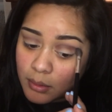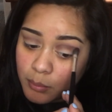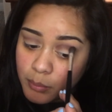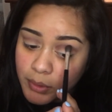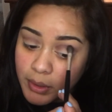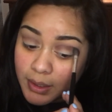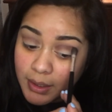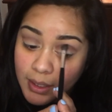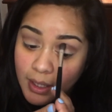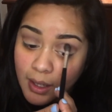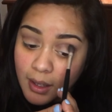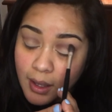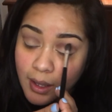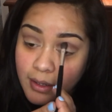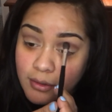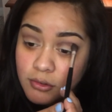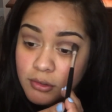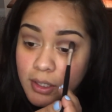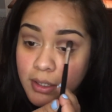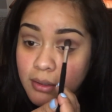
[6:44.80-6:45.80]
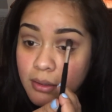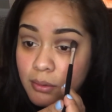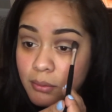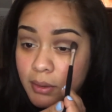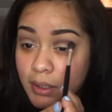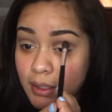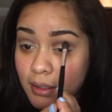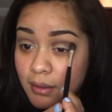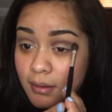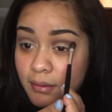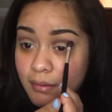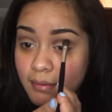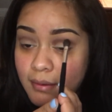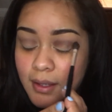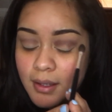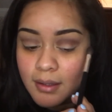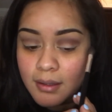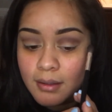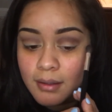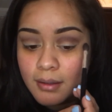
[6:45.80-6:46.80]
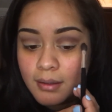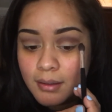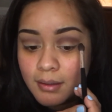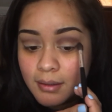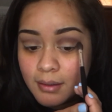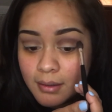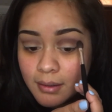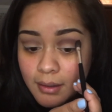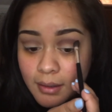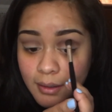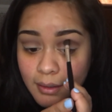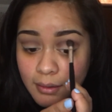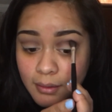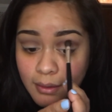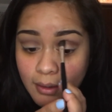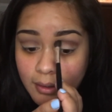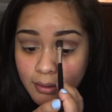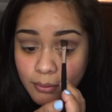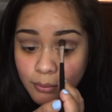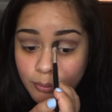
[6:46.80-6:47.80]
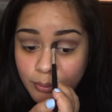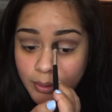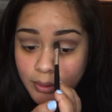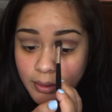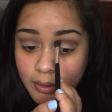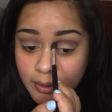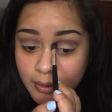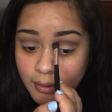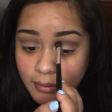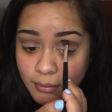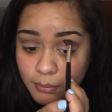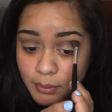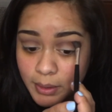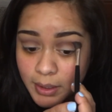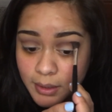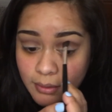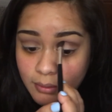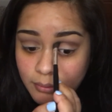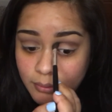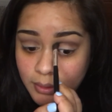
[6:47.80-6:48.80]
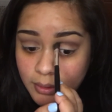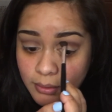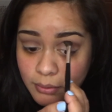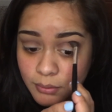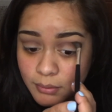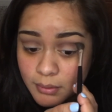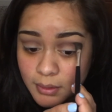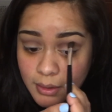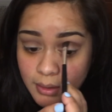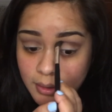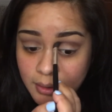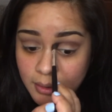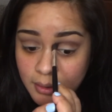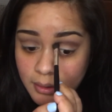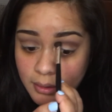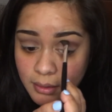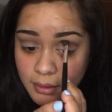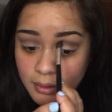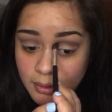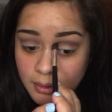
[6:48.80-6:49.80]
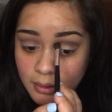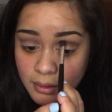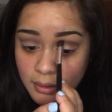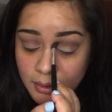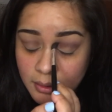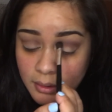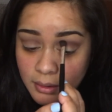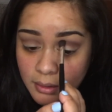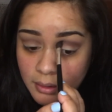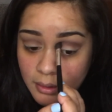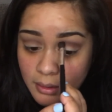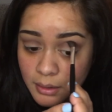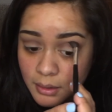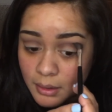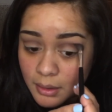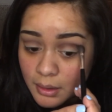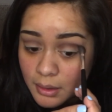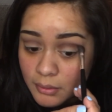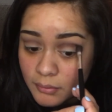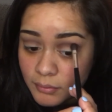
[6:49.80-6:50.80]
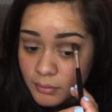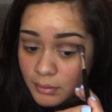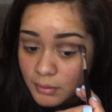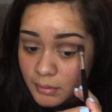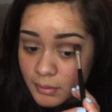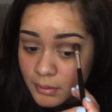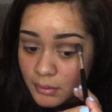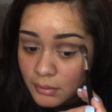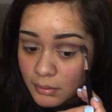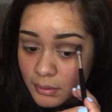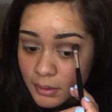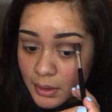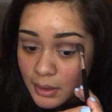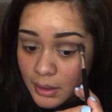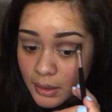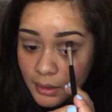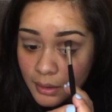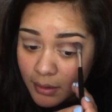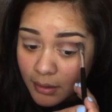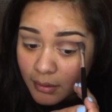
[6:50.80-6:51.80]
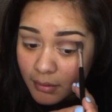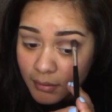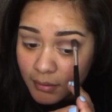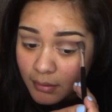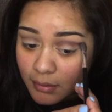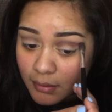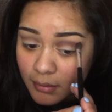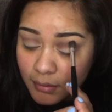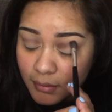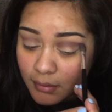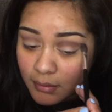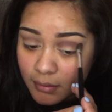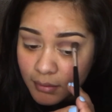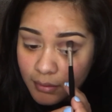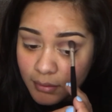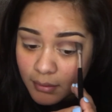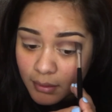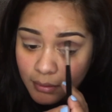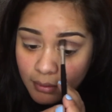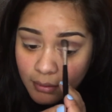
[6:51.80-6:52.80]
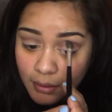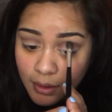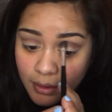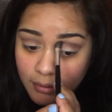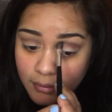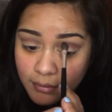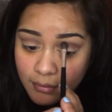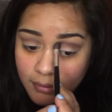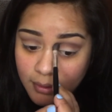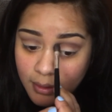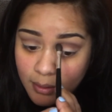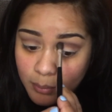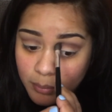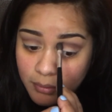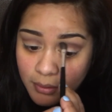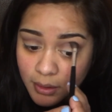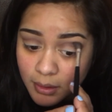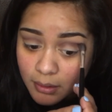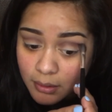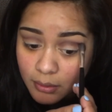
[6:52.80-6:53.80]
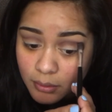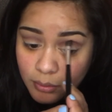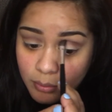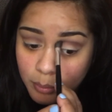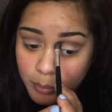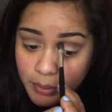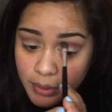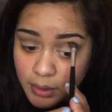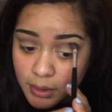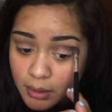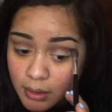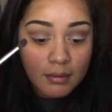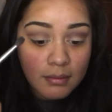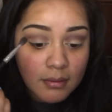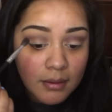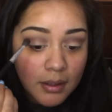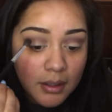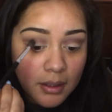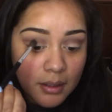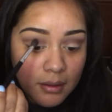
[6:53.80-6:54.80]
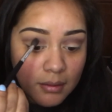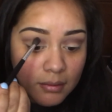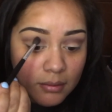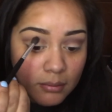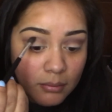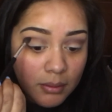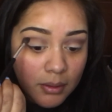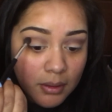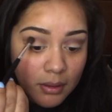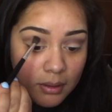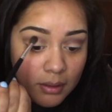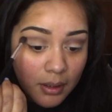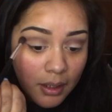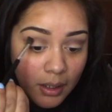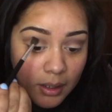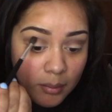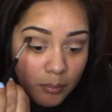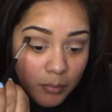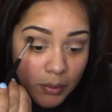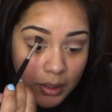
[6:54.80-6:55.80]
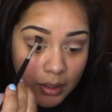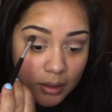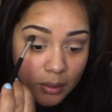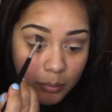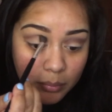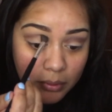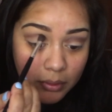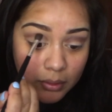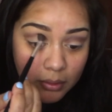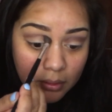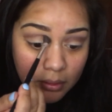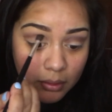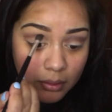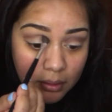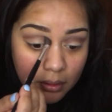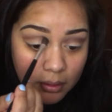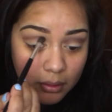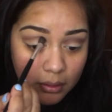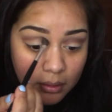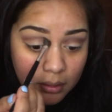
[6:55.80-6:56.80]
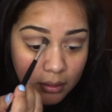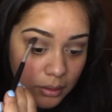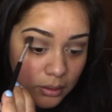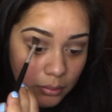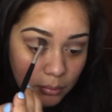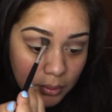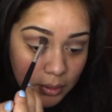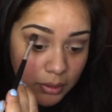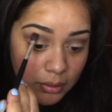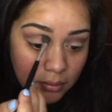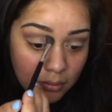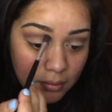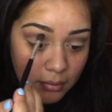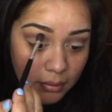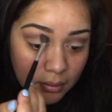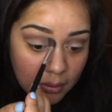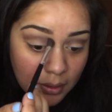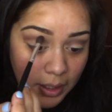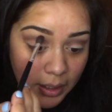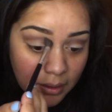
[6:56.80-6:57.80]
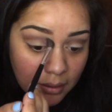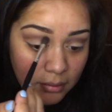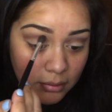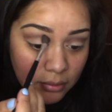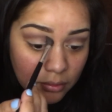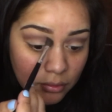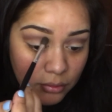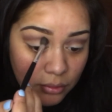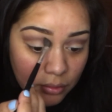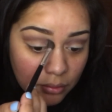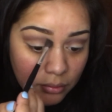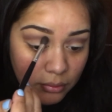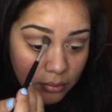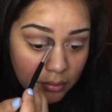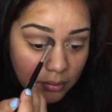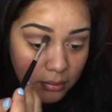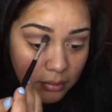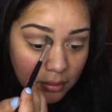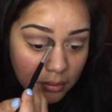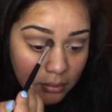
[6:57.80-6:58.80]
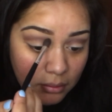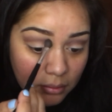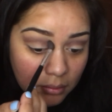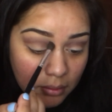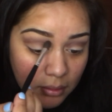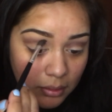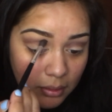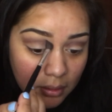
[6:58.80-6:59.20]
But yeah, eyeshadow is a lot of work. That's why I don't use it every single day, because this is a lot of steps, I know, but it's key to a good eye makeup look. And you want to use the lightest strokes too.